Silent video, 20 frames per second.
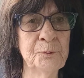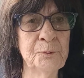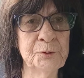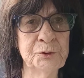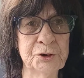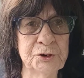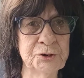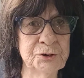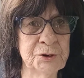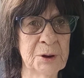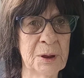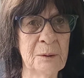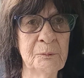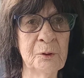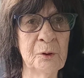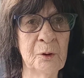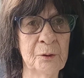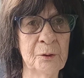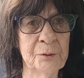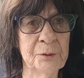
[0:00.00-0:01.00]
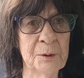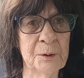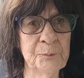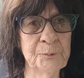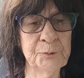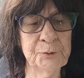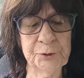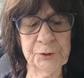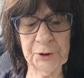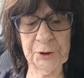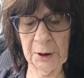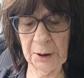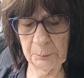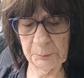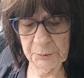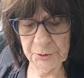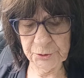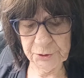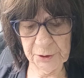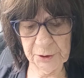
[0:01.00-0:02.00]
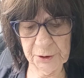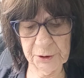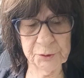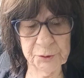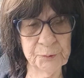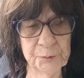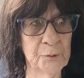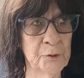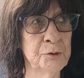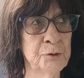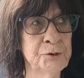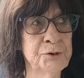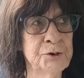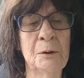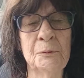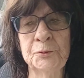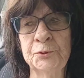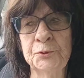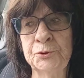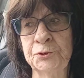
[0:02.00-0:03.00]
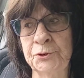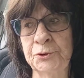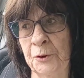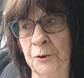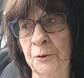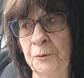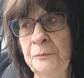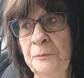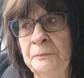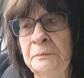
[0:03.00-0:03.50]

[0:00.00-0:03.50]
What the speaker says: She's having hard enough time as it is for herself. So,